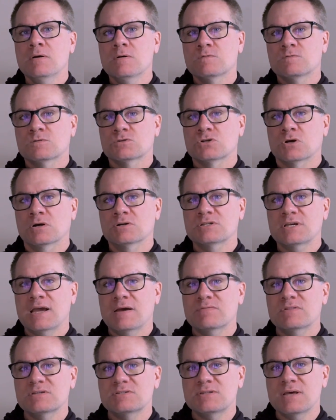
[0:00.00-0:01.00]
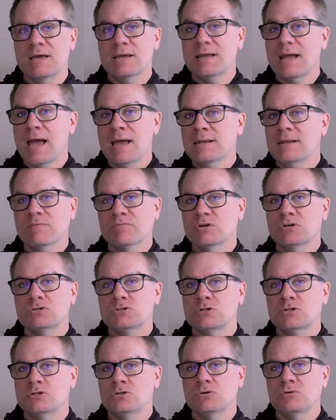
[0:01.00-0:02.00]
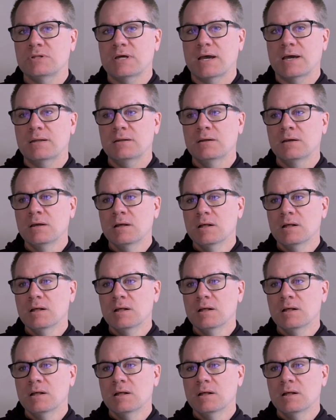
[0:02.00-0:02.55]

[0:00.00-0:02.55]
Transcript: for as long as I have this tank. I never used to do that.